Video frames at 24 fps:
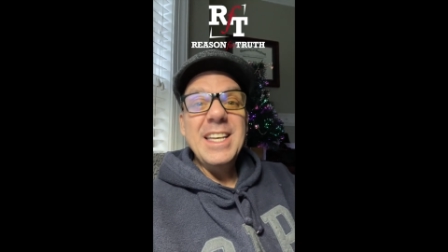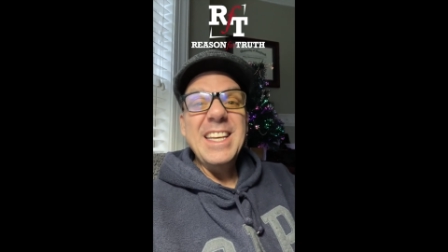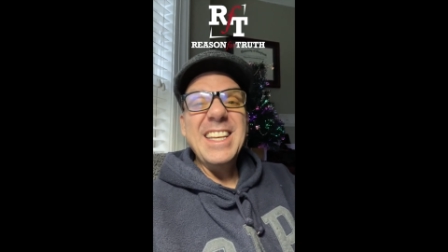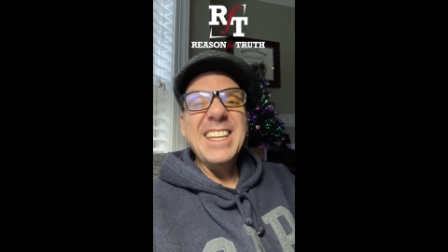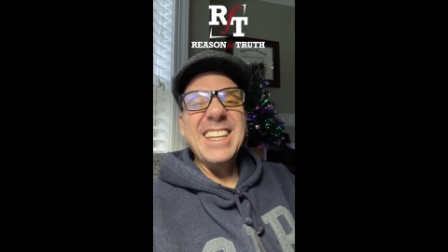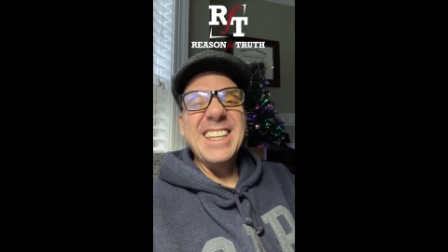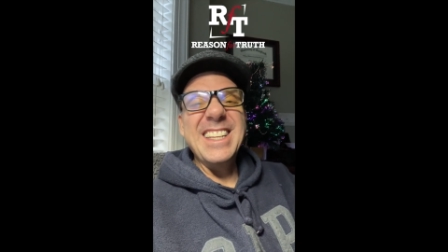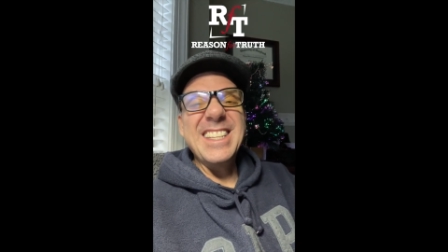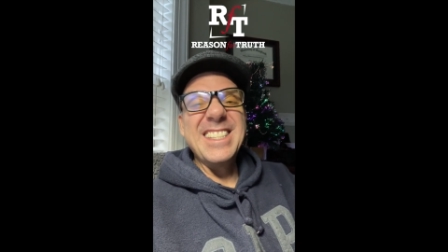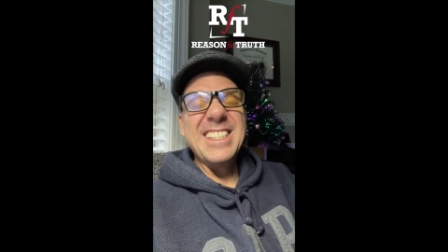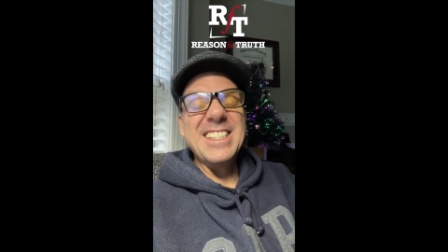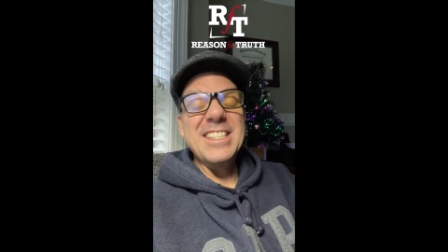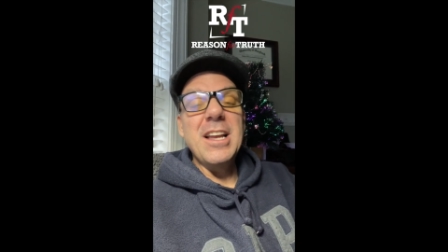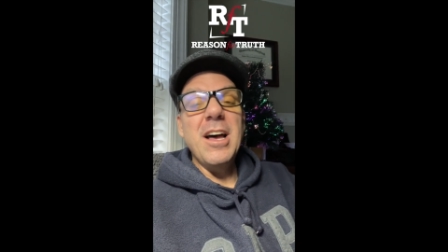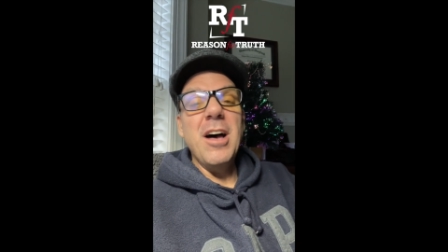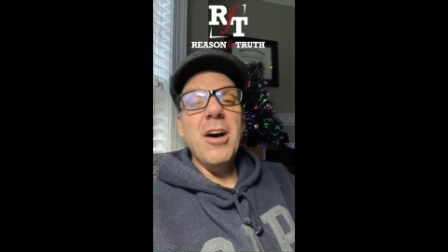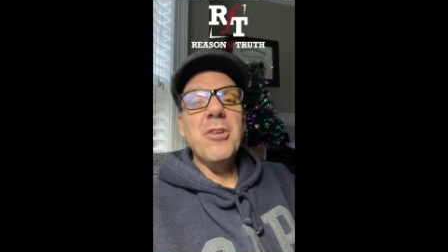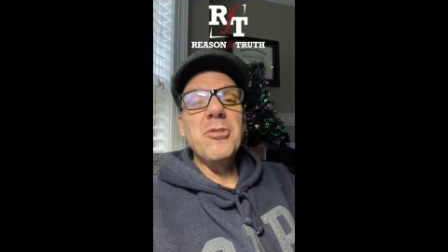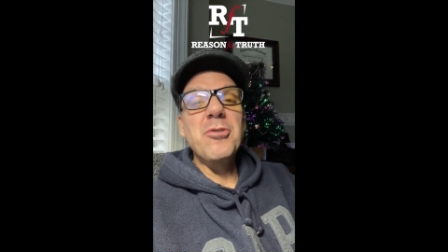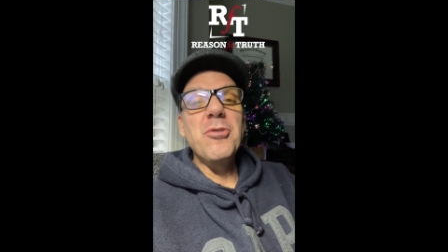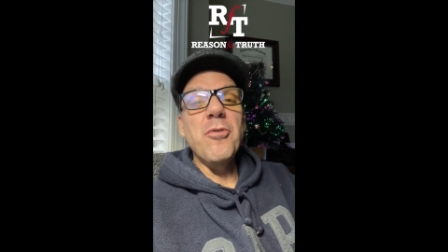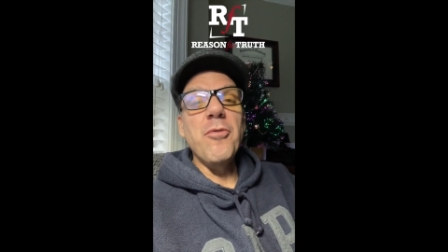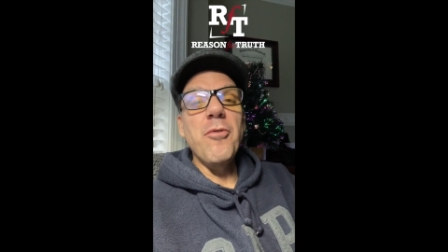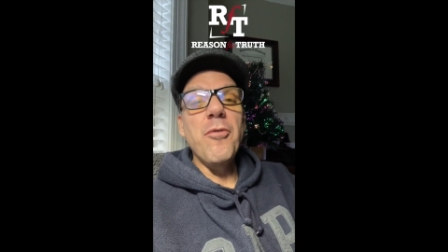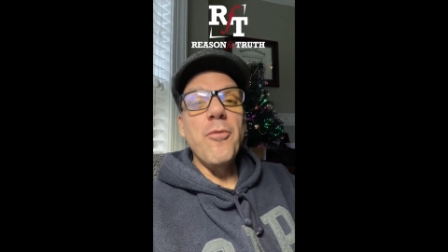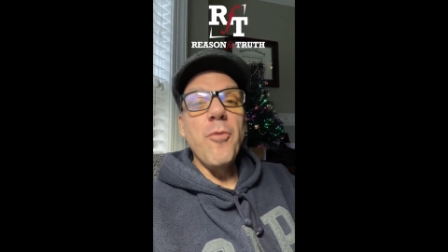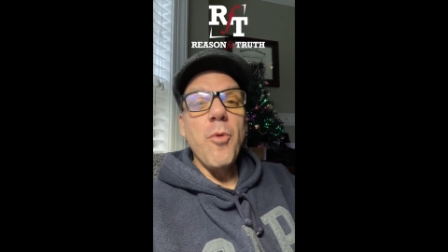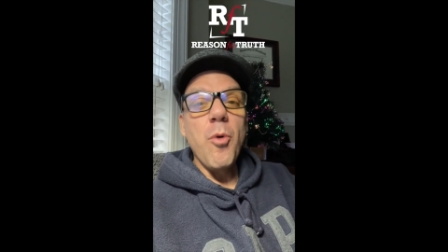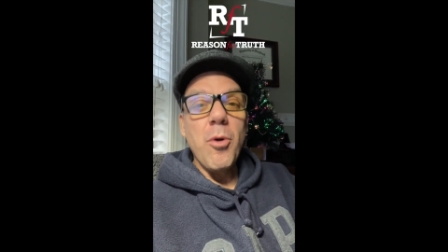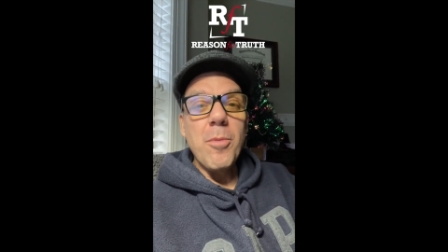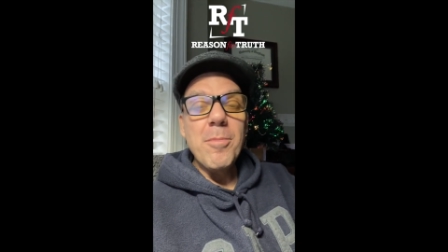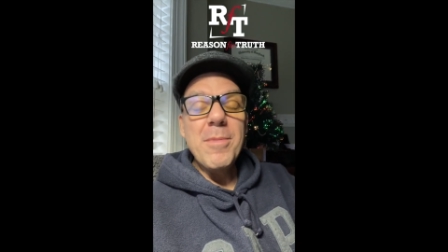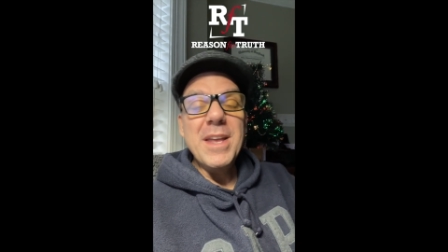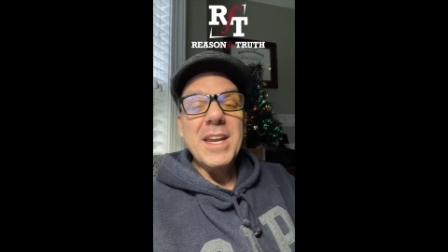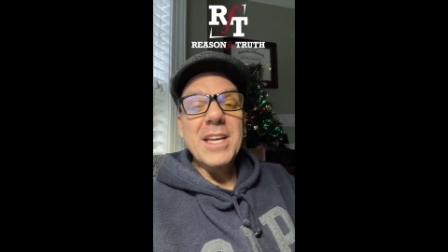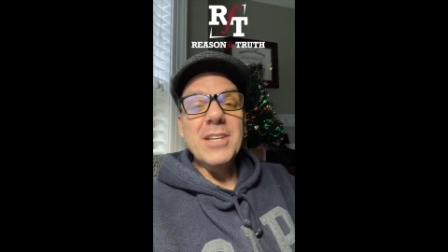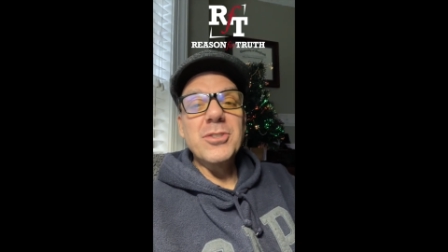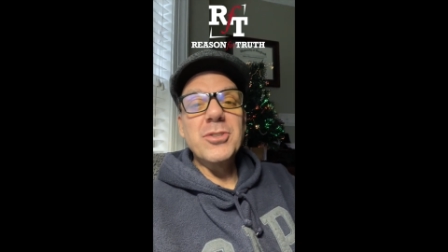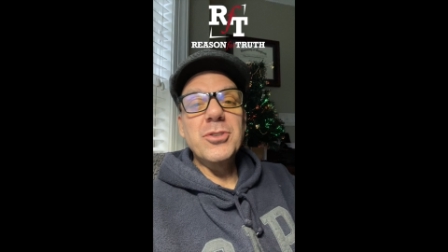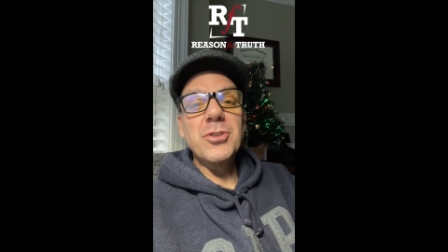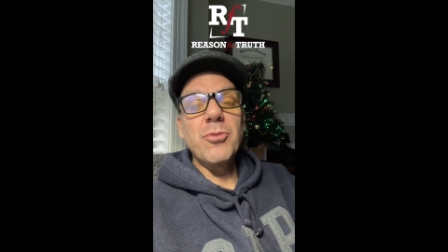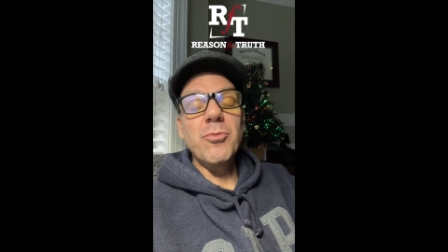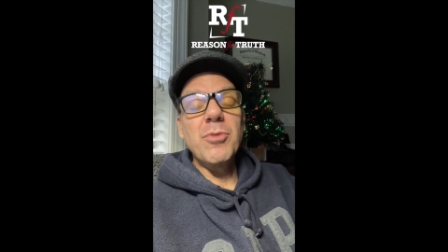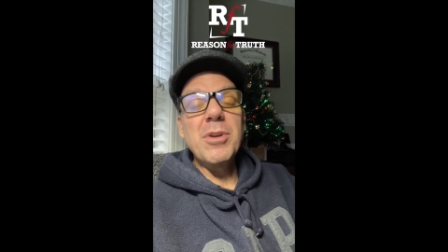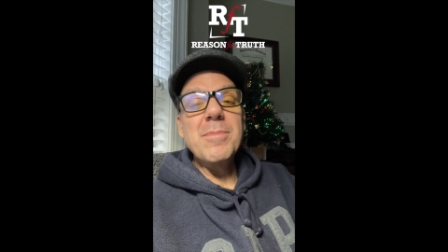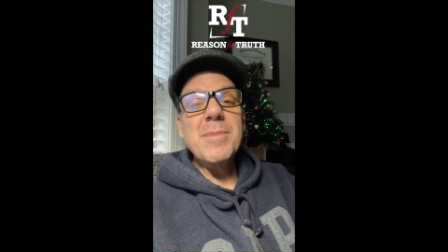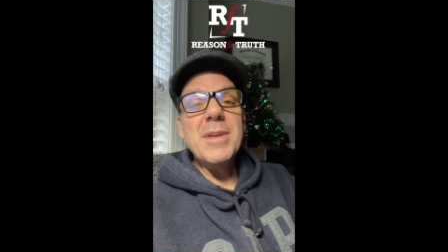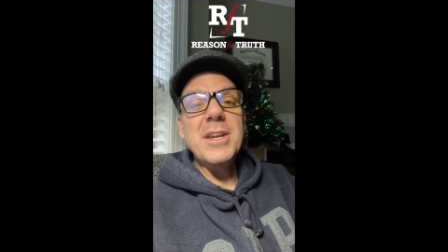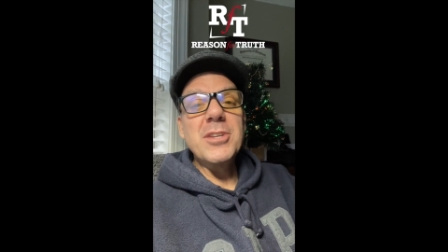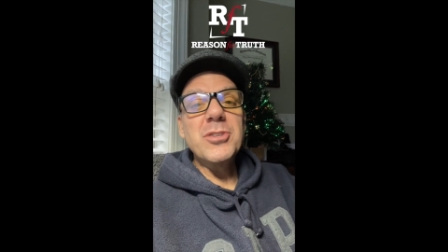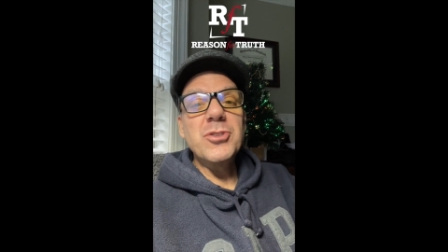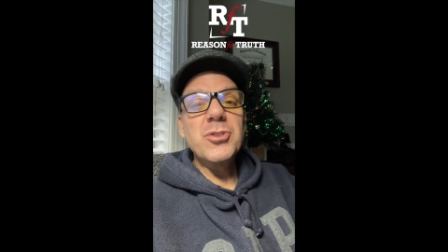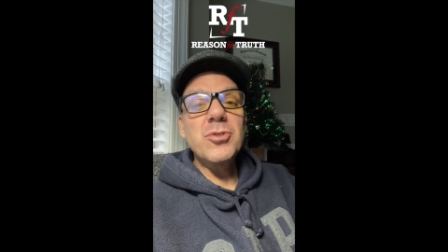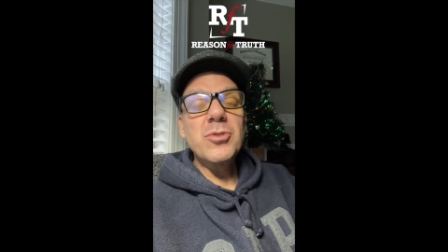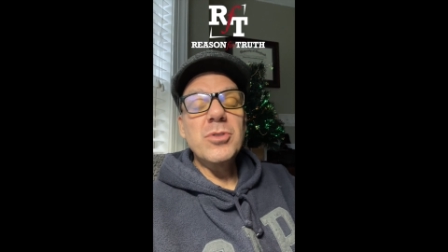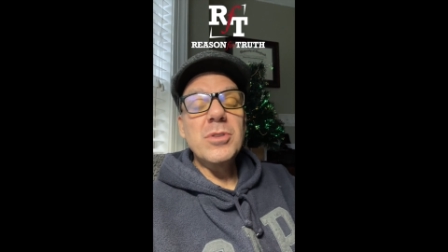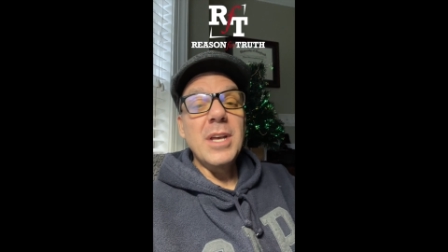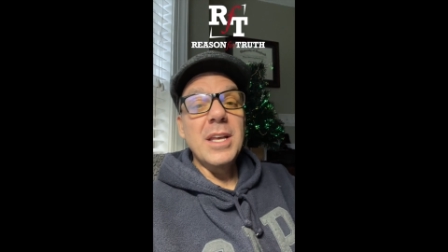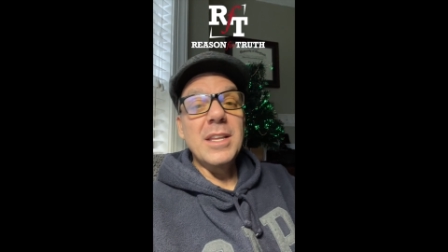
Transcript: in less than under four minutes, three minutes,